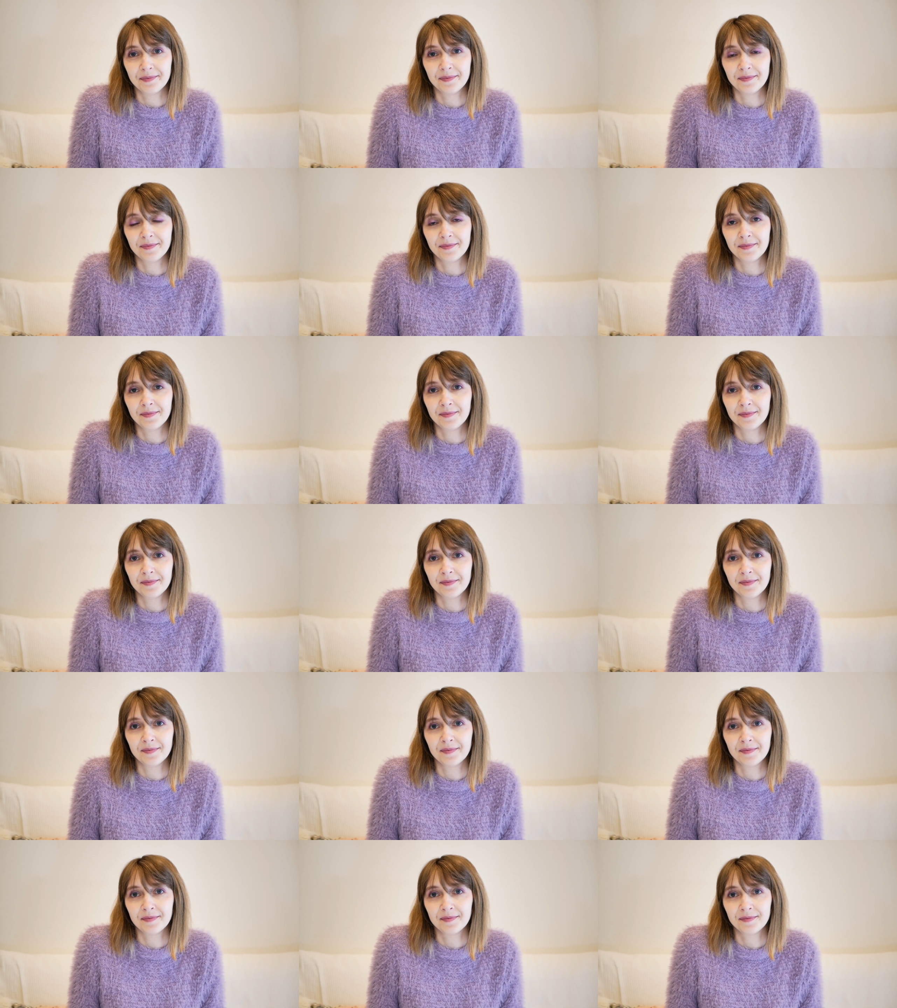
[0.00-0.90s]

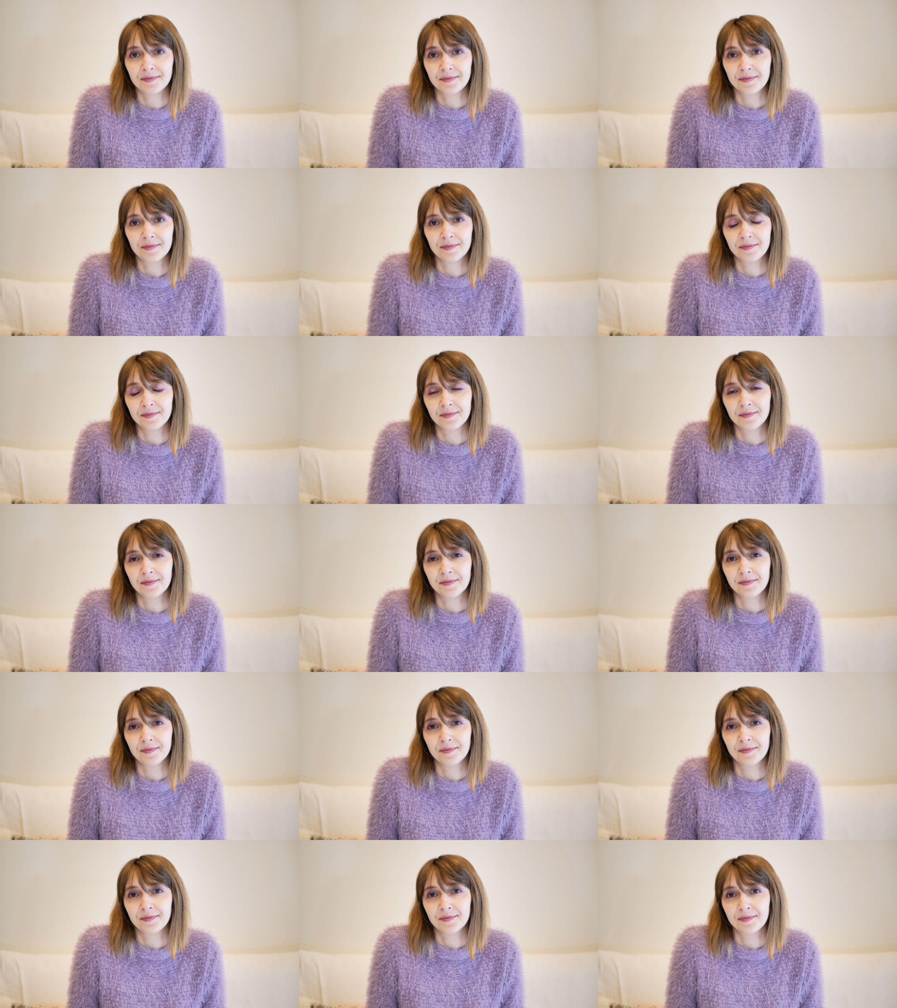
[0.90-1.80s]

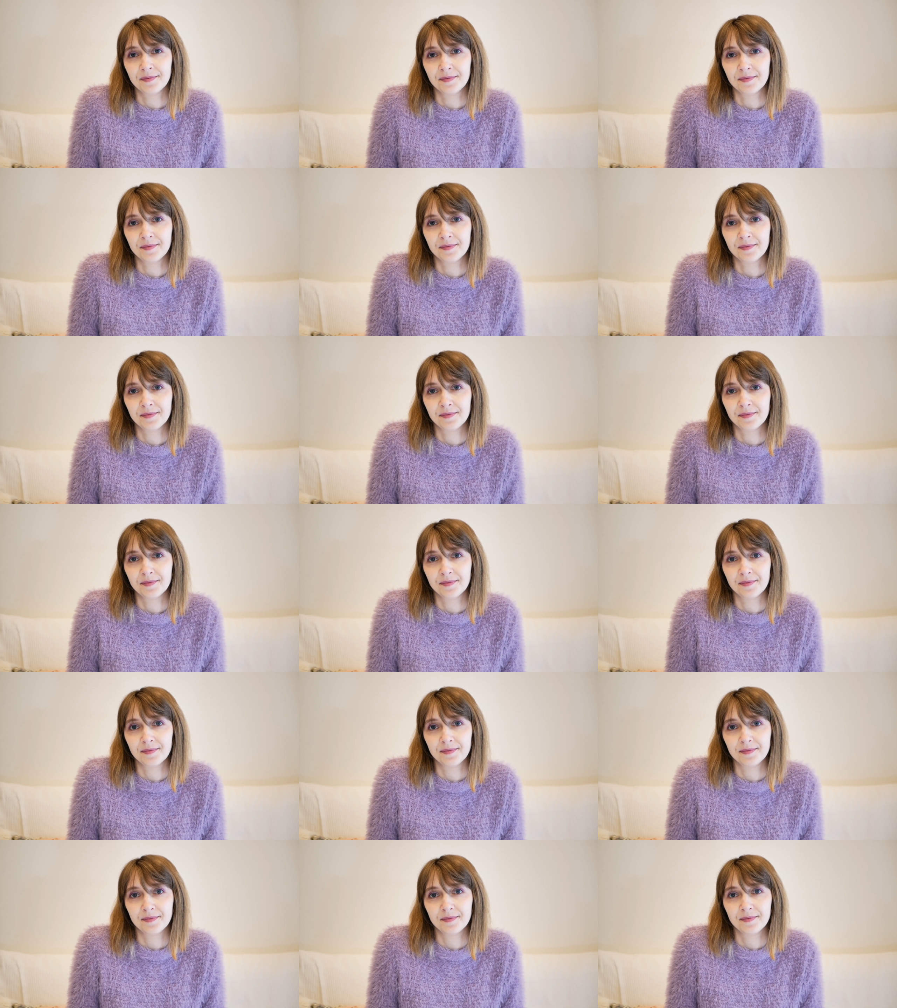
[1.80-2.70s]

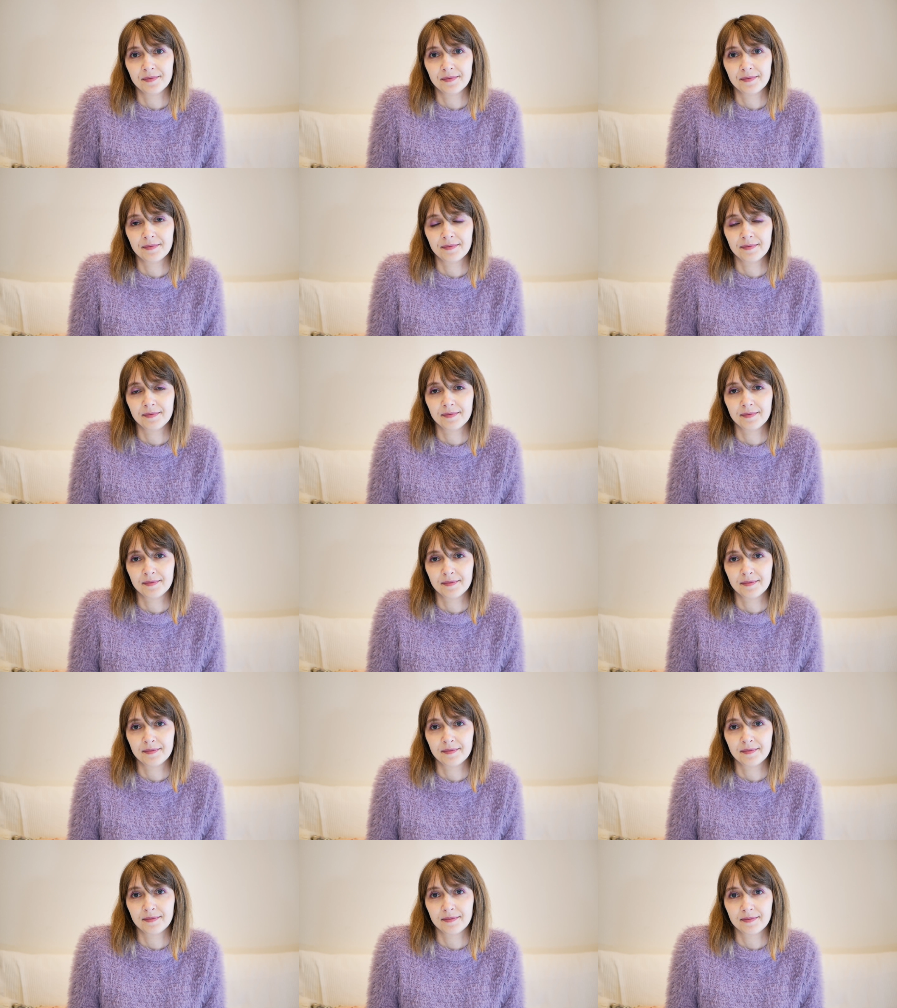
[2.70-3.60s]

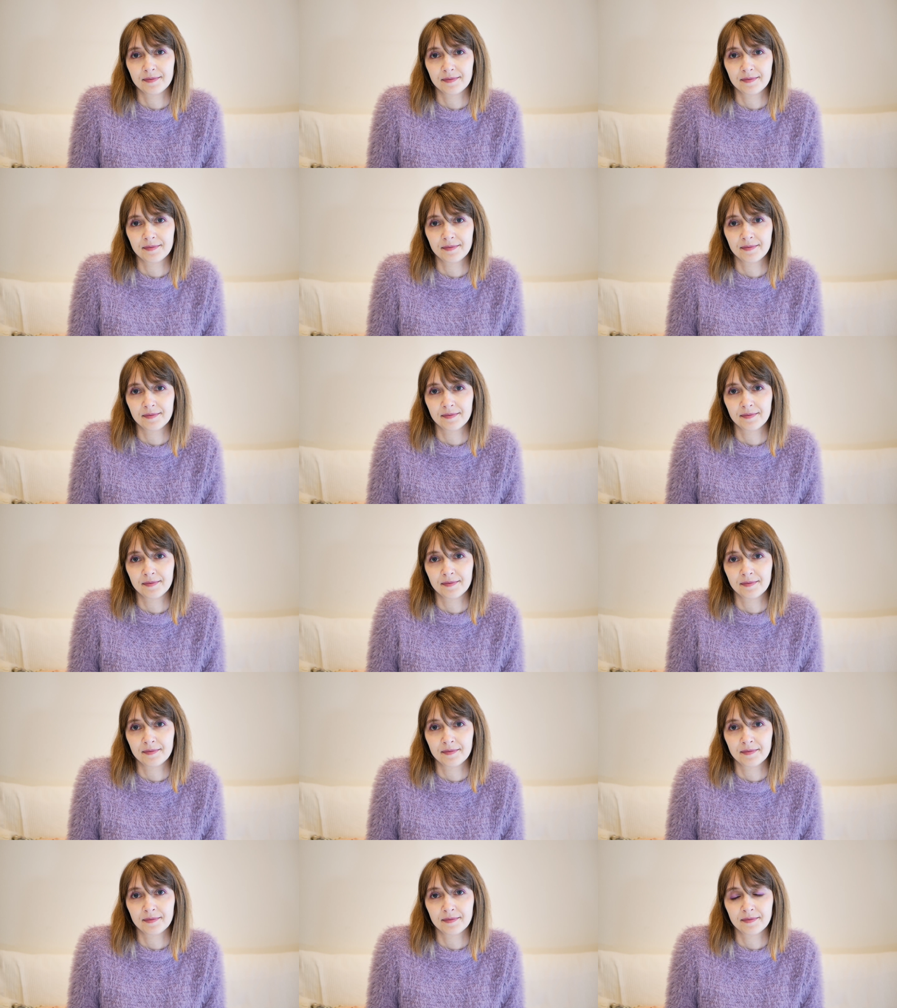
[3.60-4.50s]

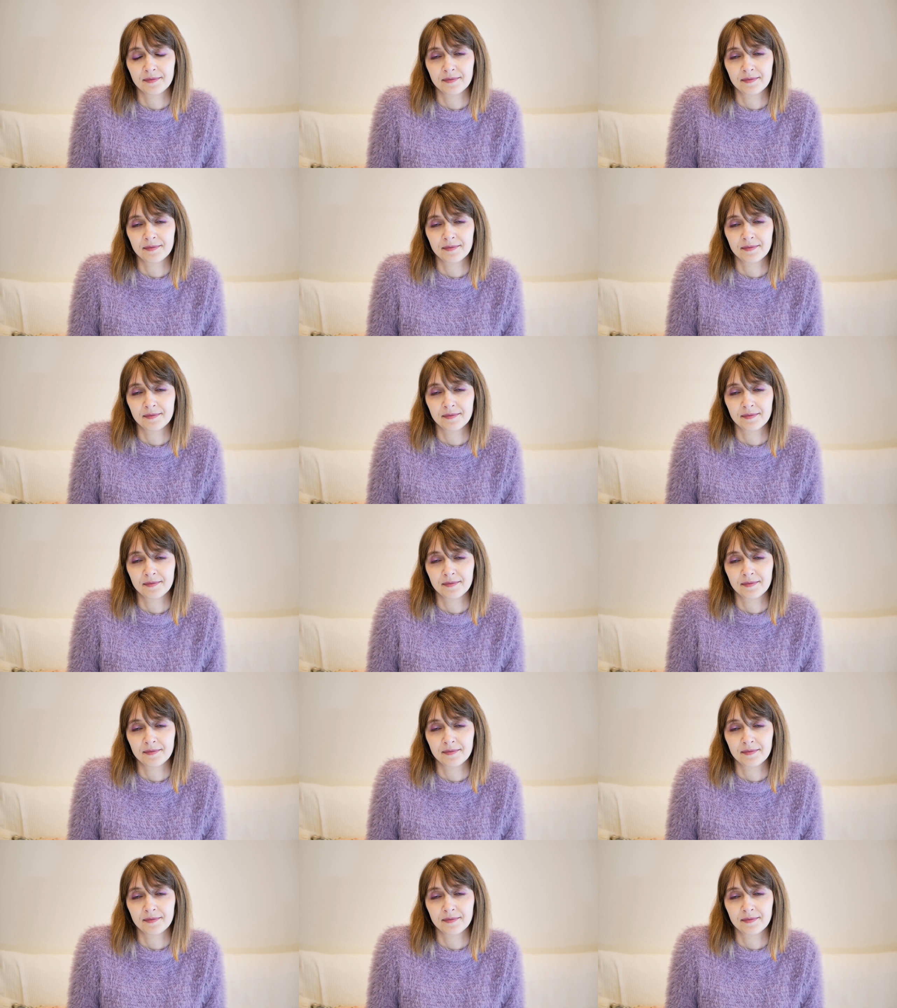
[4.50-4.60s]
(silence)